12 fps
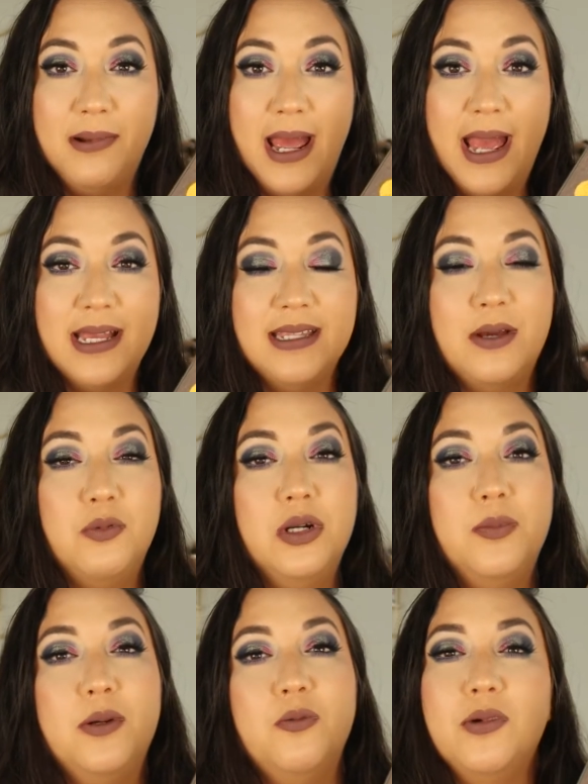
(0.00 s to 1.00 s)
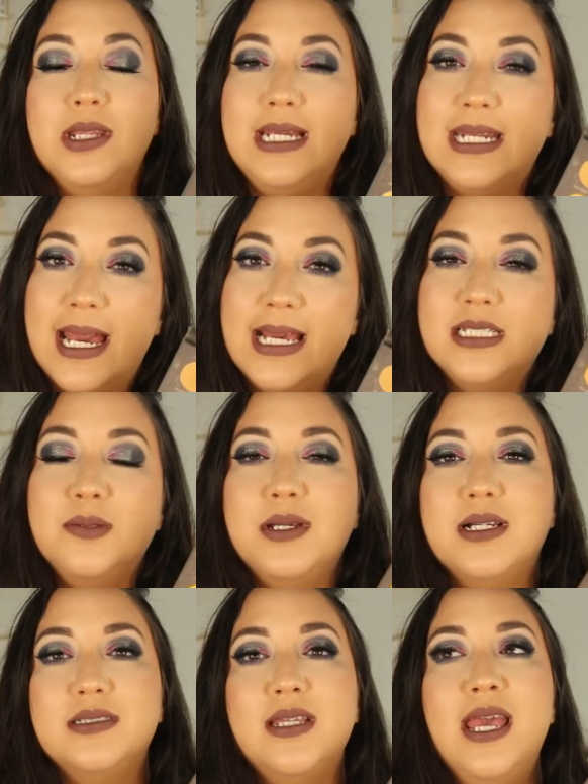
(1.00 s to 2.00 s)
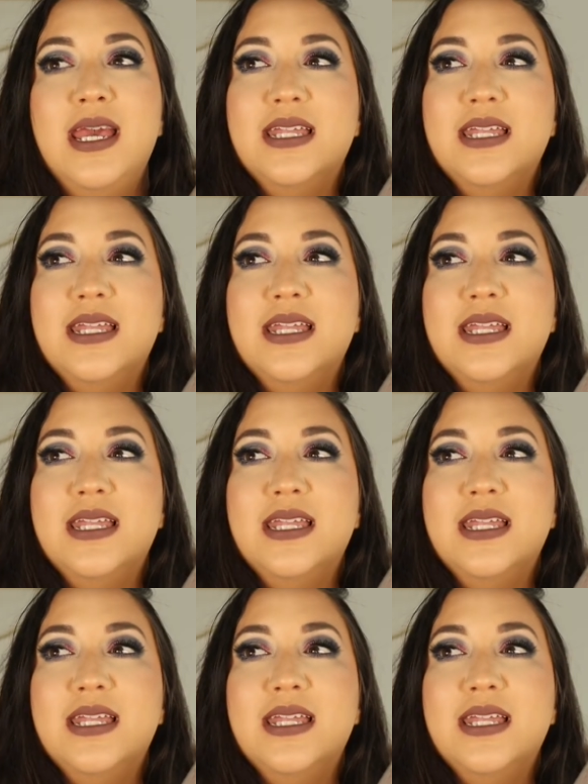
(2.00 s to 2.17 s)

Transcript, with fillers: black, that would have been really nice because